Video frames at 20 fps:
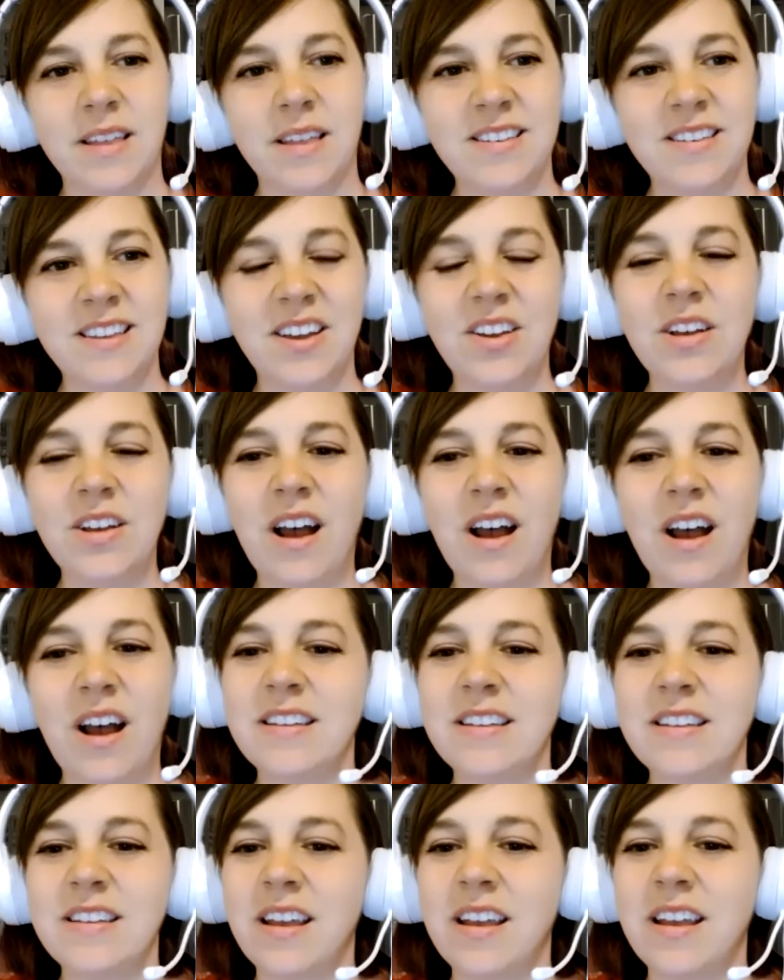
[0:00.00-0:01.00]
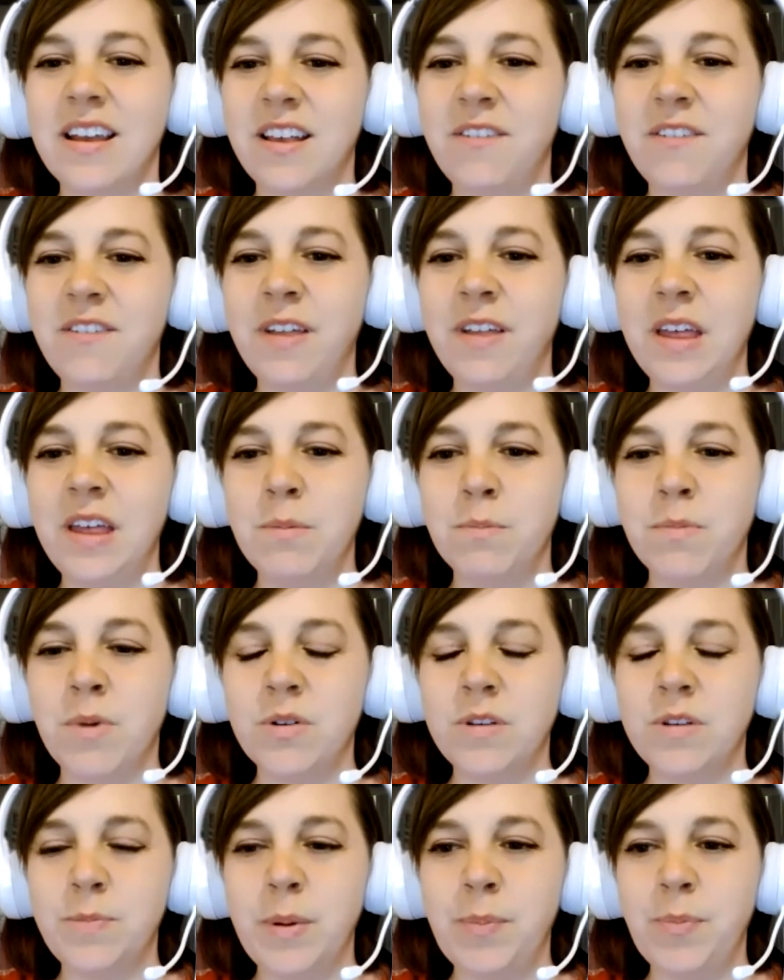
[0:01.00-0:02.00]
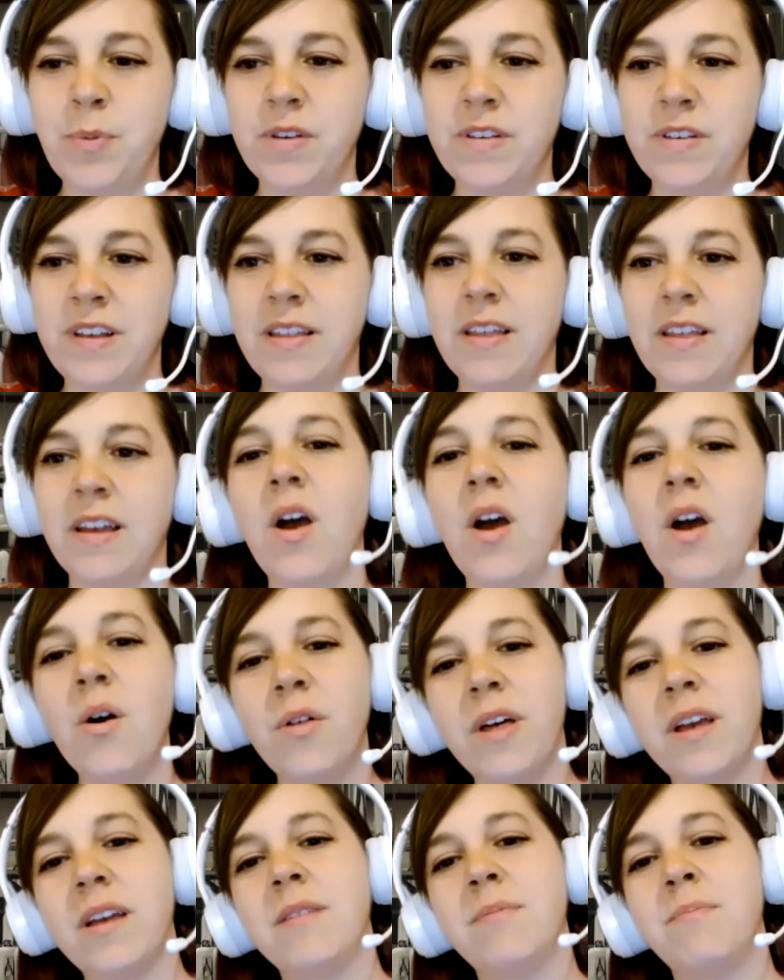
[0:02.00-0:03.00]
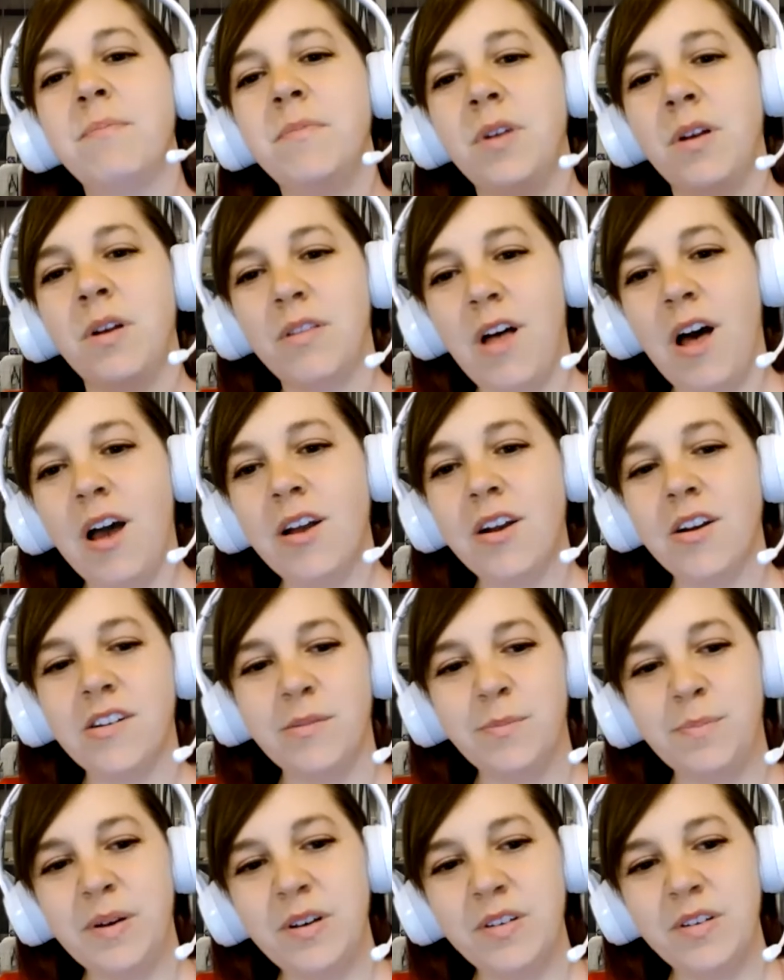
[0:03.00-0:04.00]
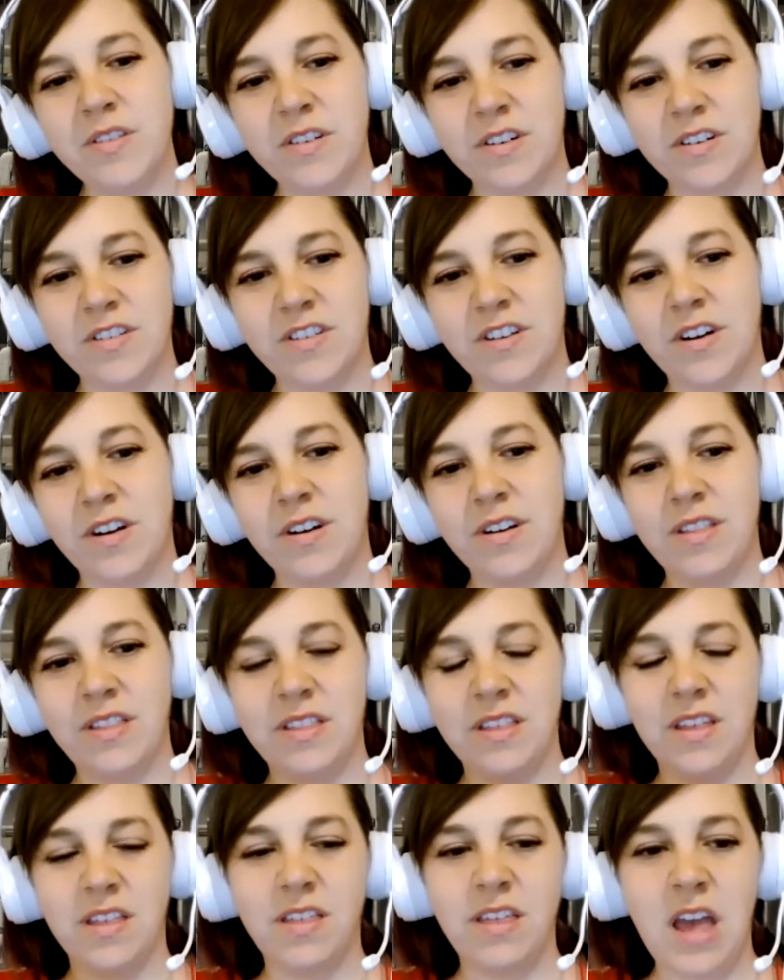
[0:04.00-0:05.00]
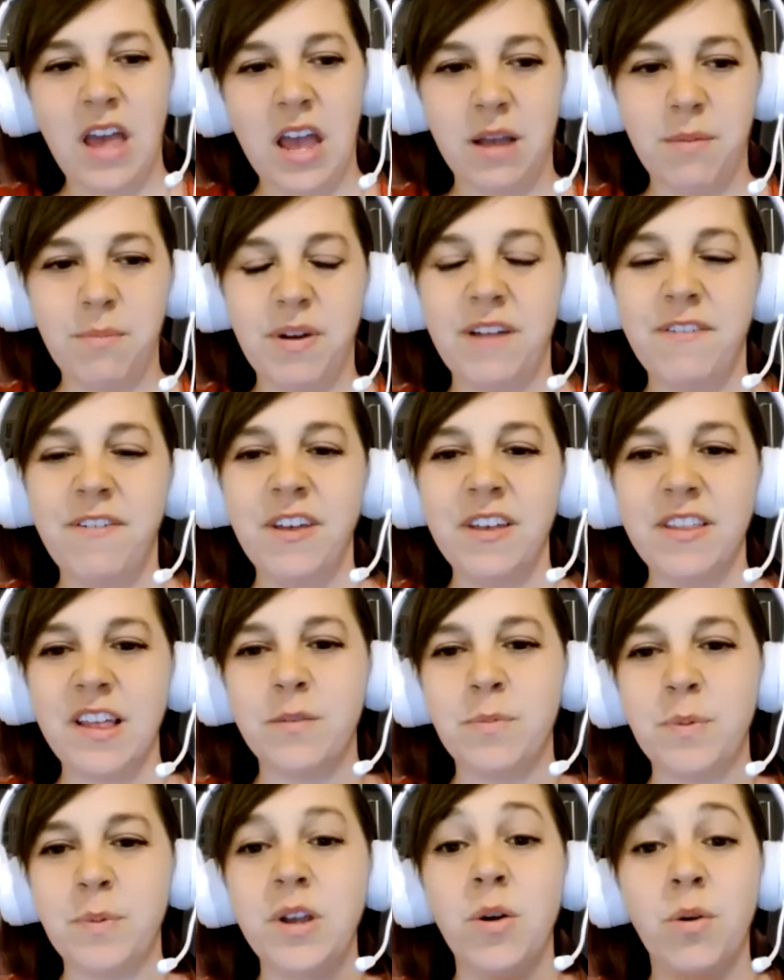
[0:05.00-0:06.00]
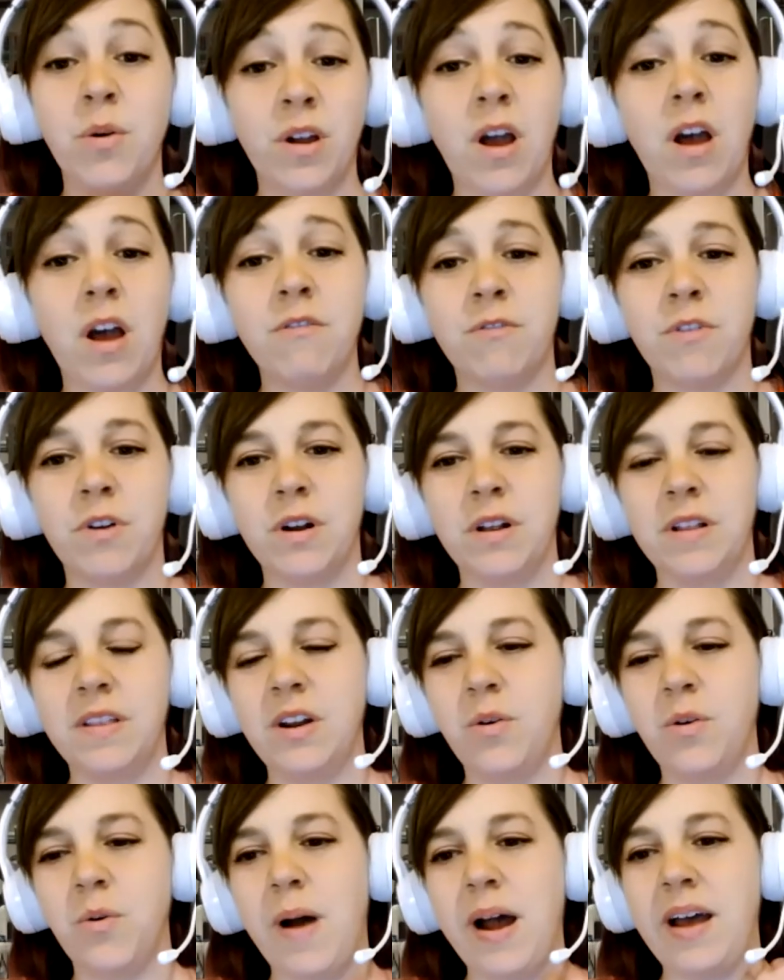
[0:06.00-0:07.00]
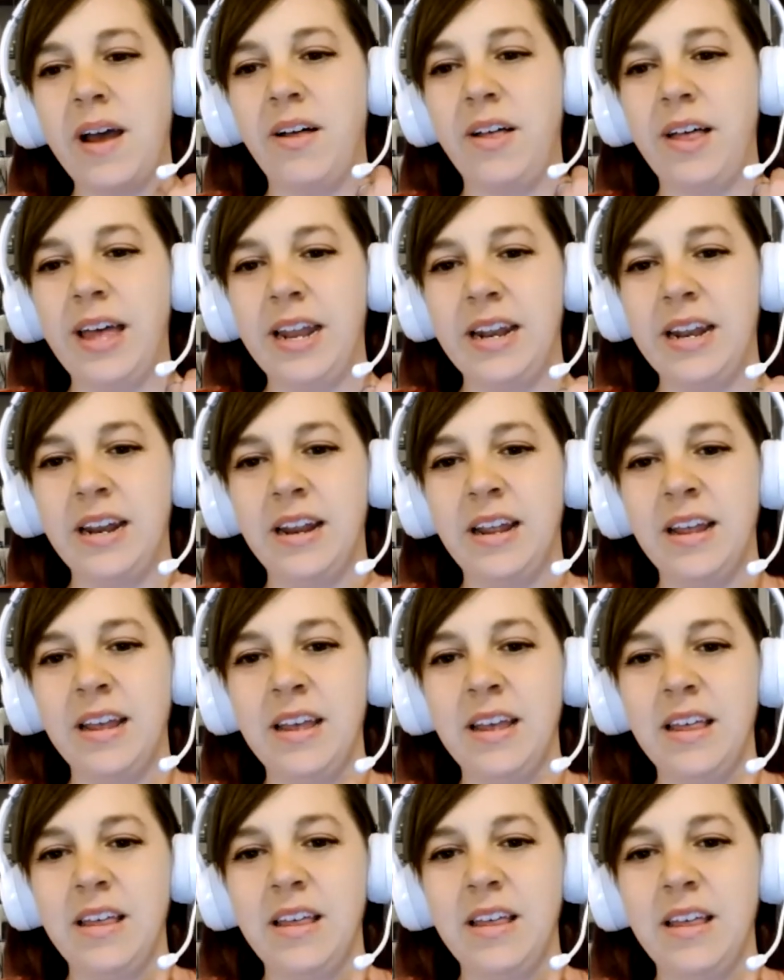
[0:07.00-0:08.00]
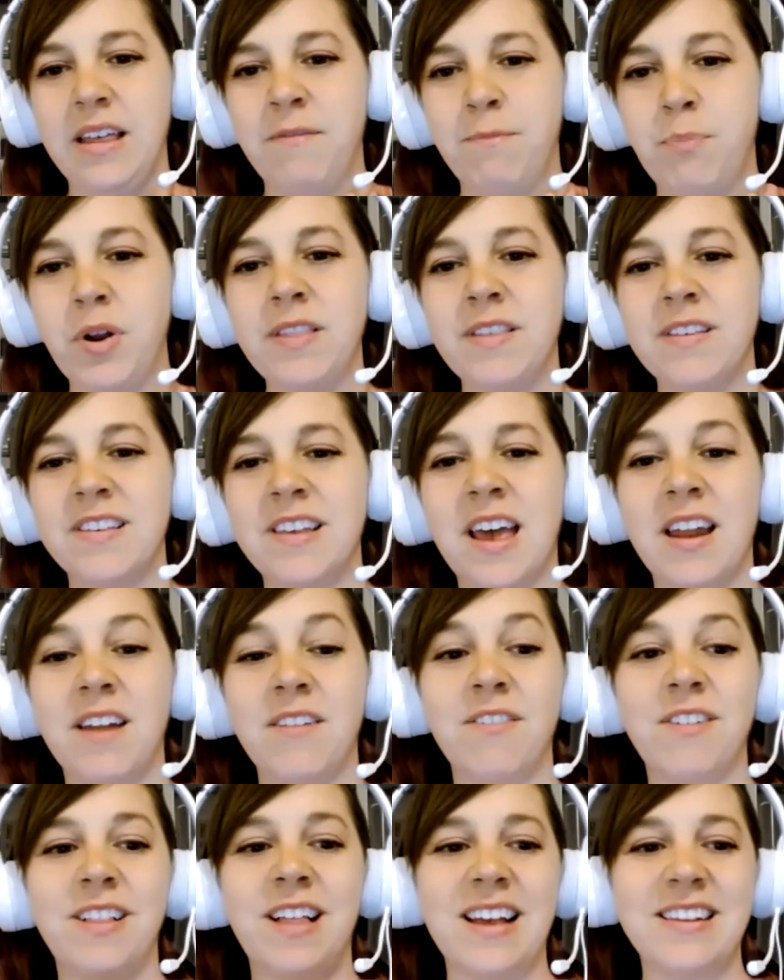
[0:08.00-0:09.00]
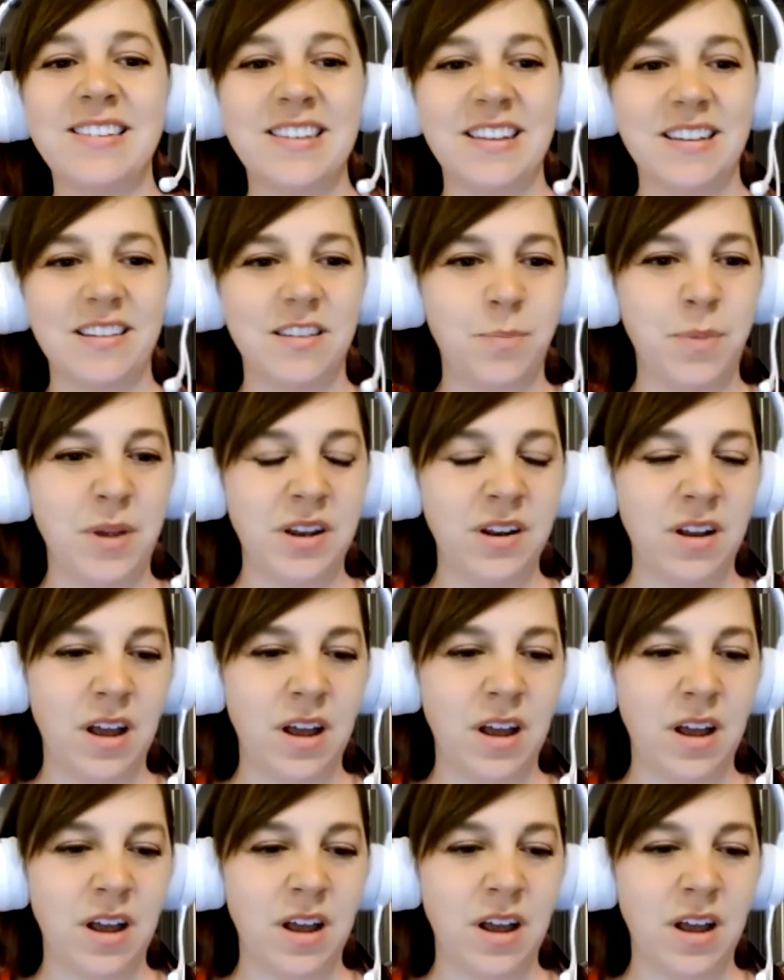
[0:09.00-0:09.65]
like a good hot take because I feel like most people say like, oh, like, lagers and pilsners are the thing, but I feel like that's been going on for a little while and putting this kind of classic spin